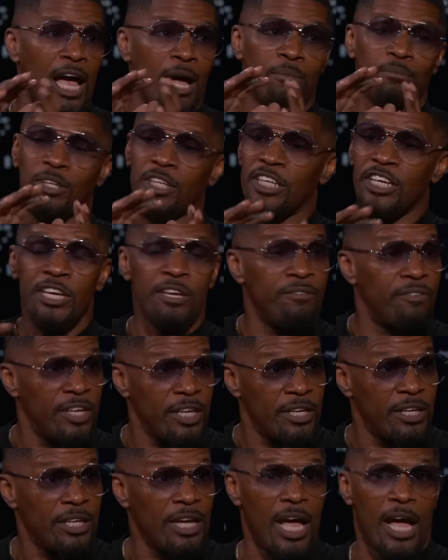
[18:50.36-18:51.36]
I'm
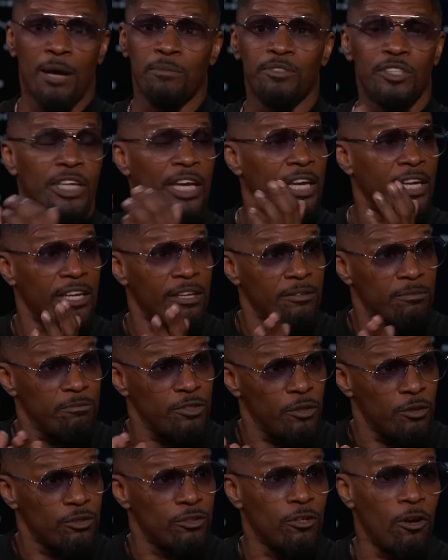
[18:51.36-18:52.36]
leaving, I'm
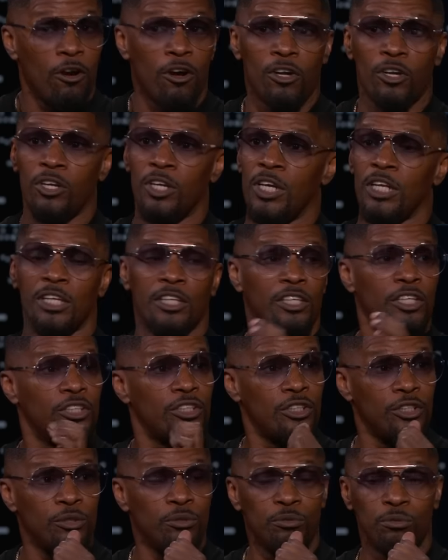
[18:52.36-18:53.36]
taking your daughter
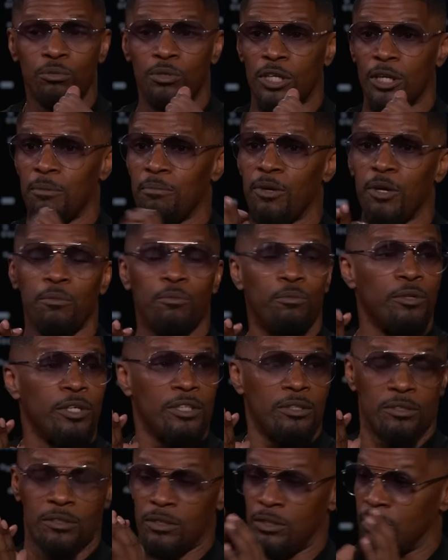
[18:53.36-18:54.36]
unless you come up
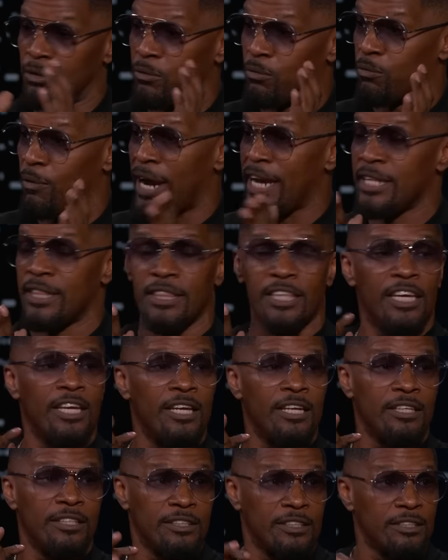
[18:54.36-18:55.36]
with the right
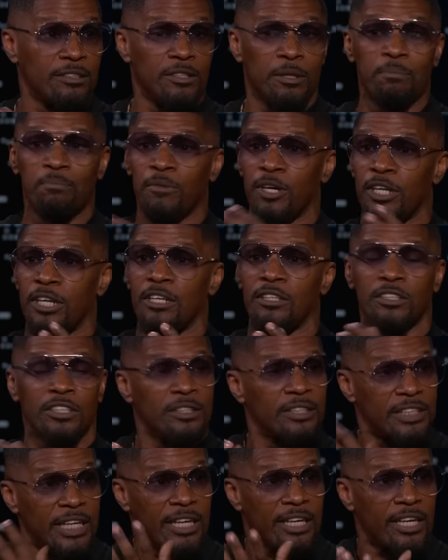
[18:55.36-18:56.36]
things and the money to
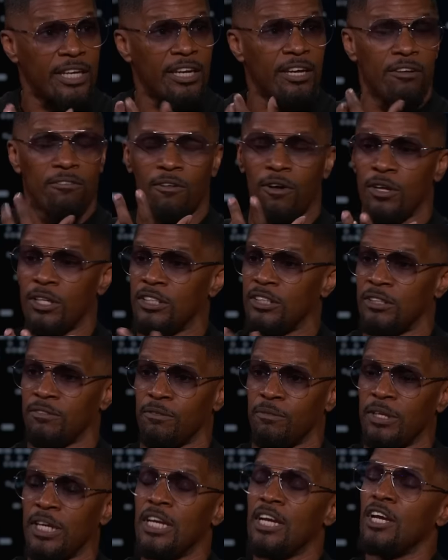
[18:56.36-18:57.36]
take care of all these
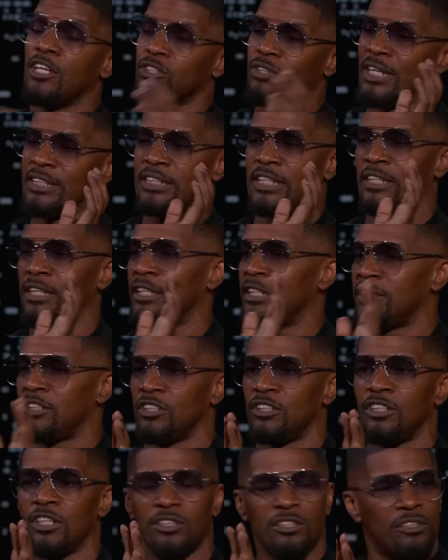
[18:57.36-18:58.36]
different things. So I said, listen,
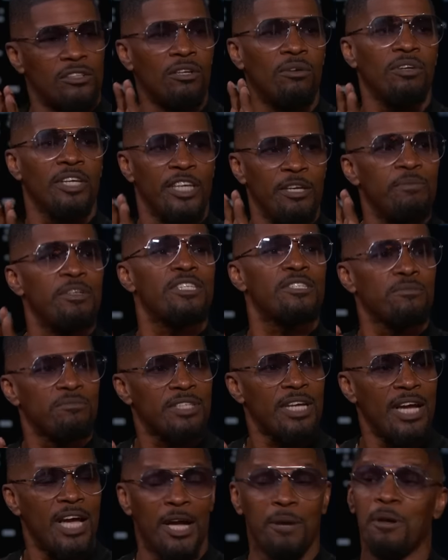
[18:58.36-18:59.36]
just give me some
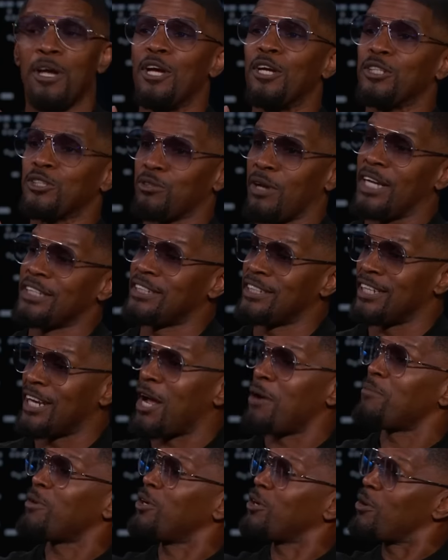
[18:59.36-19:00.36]
time. So I said,
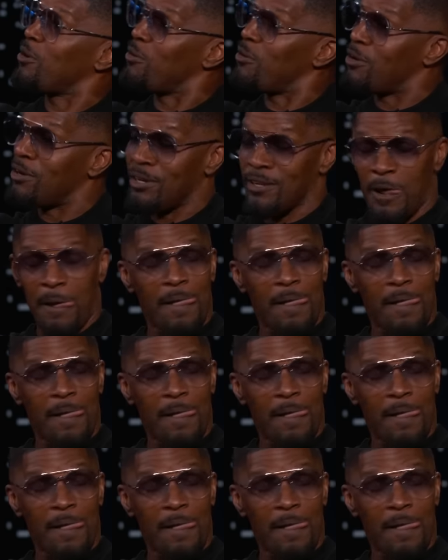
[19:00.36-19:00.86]
I'm gonna go.